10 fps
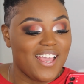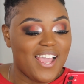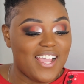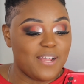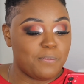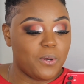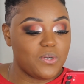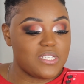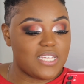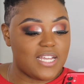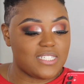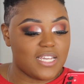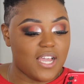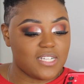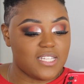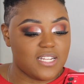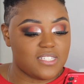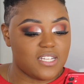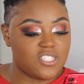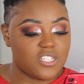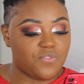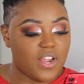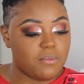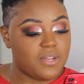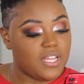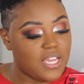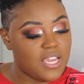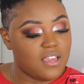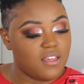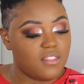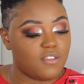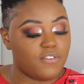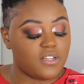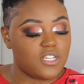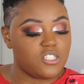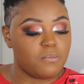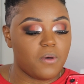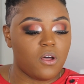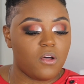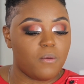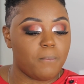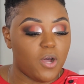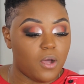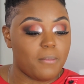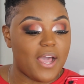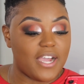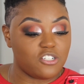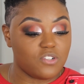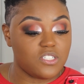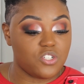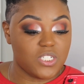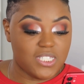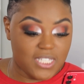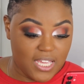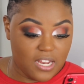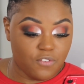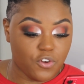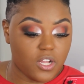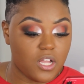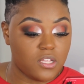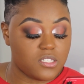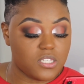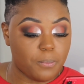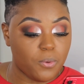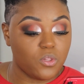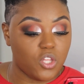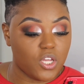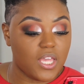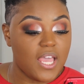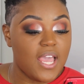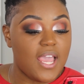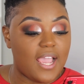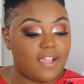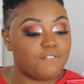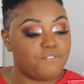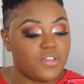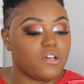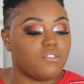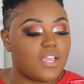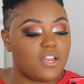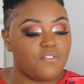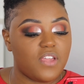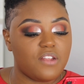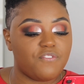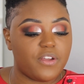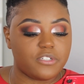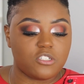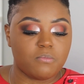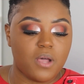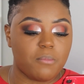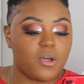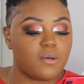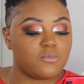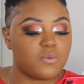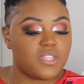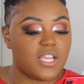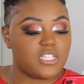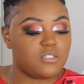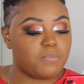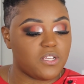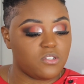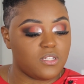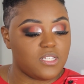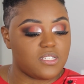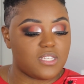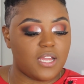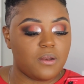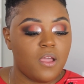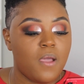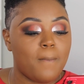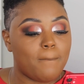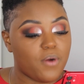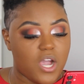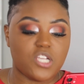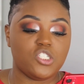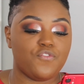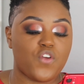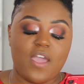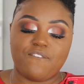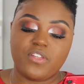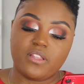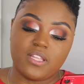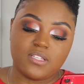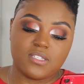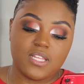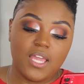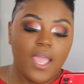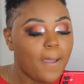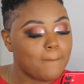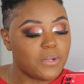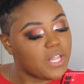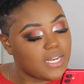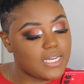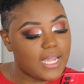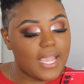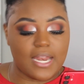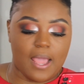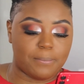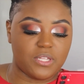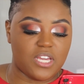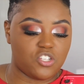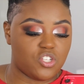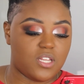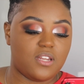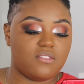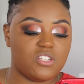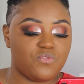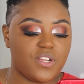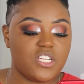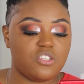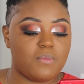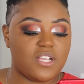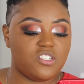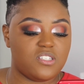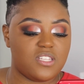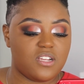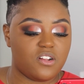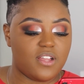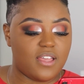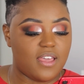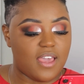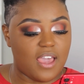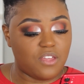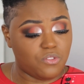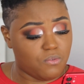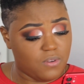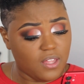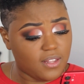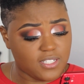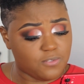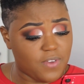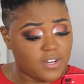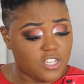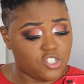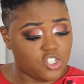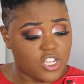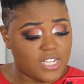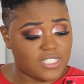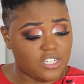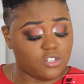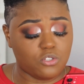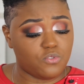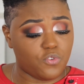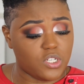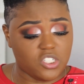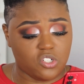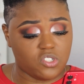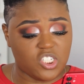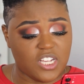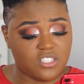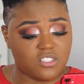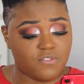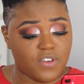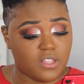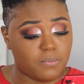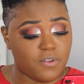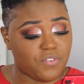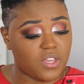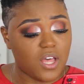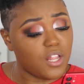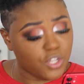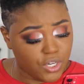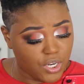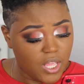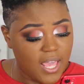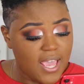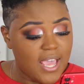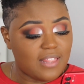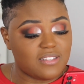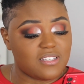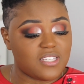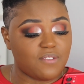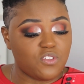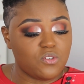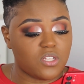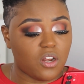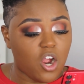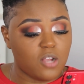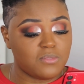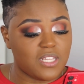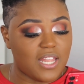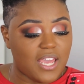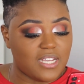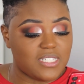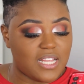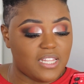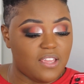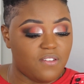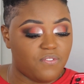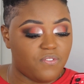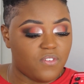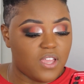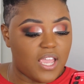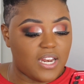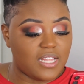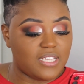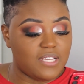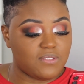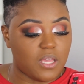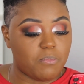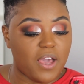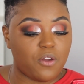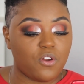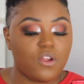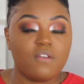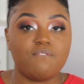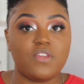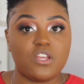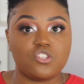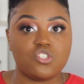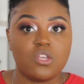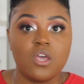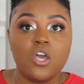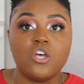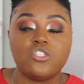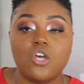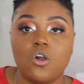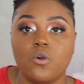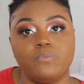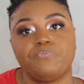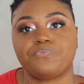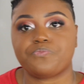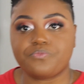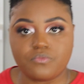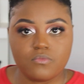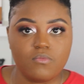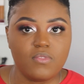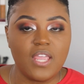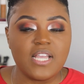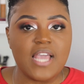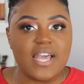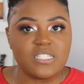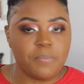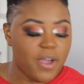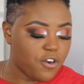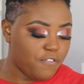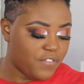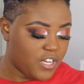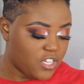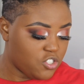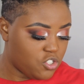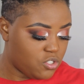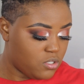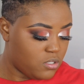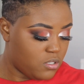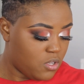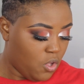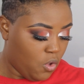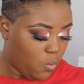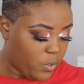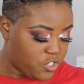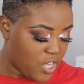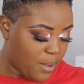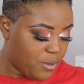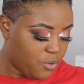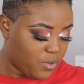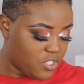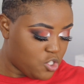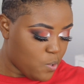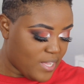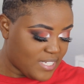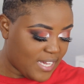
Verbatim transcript: And bonus antioxidants such as vitamin E. The foundation balm hydrates your skin for a supple look and feel. The Innovative Foundation Balm comes with a specially designed brush for effortlessly blending and application. This foundation matches the Etherealist foundation shades and includes four additional shades to find the perfect color. This is safe to use on arms, legs, and leave and it leaves a powder finish. So it has a powder finish which I would agree to as I